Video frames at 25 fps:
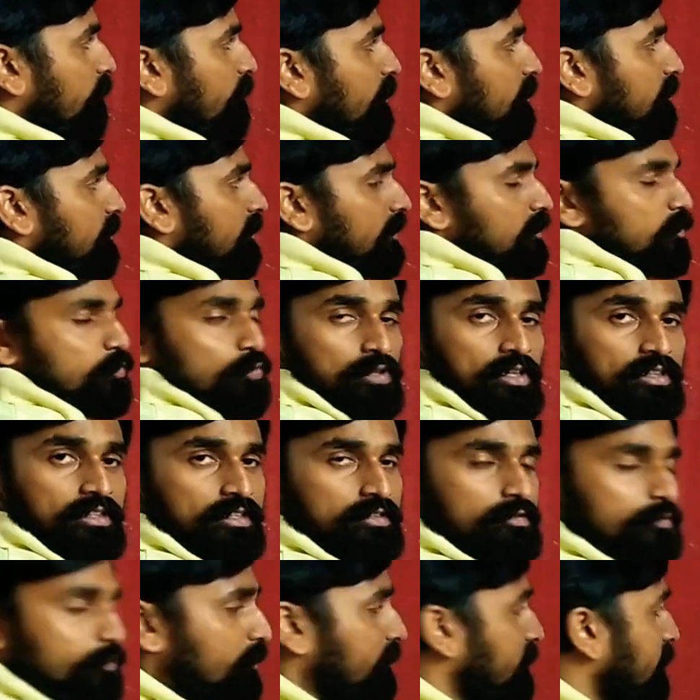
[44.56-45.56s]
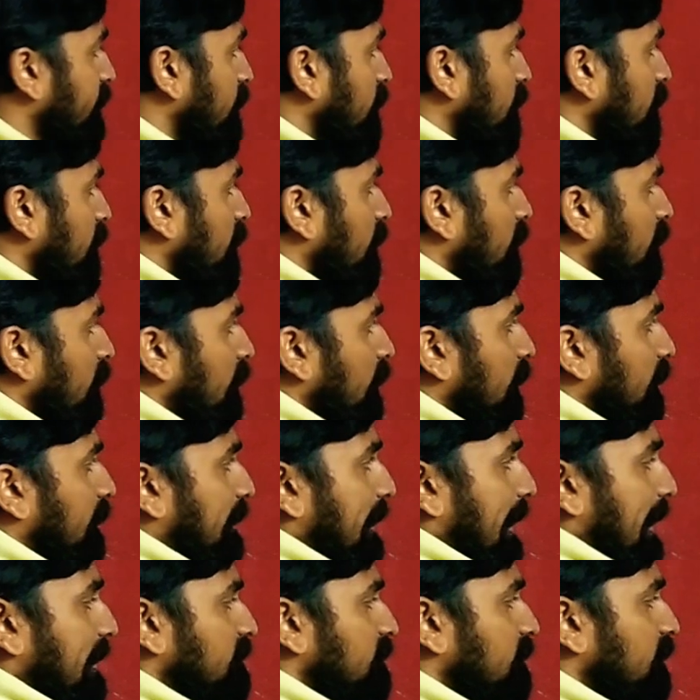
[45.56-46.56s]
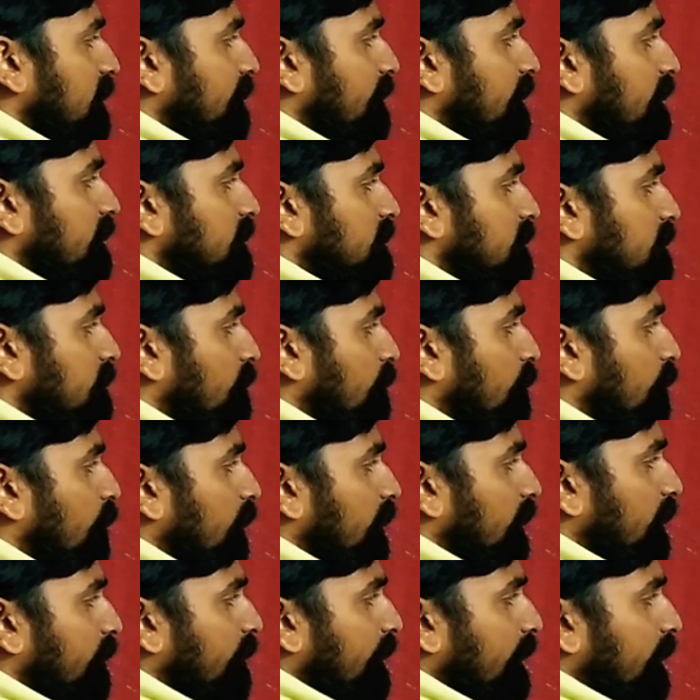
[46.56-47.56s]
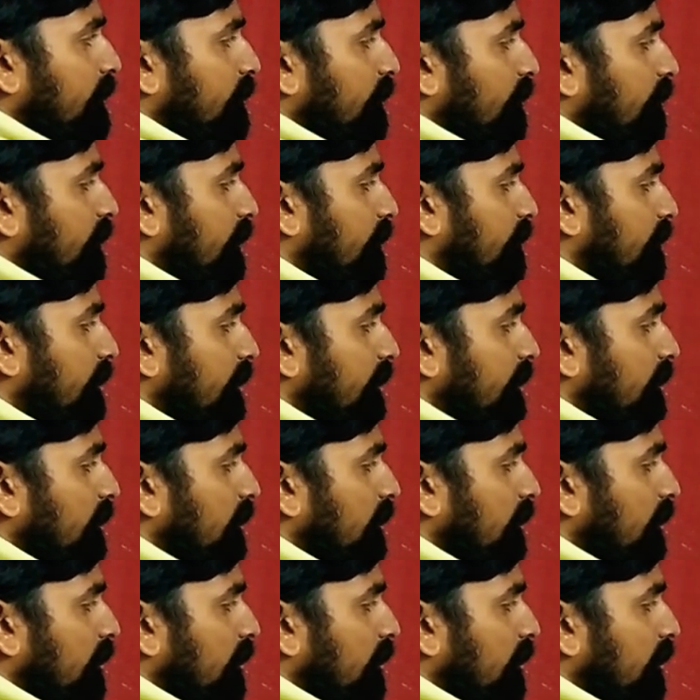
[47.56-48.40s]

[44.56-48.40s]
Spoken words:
first I chosen this question: class intervals 45 to 55,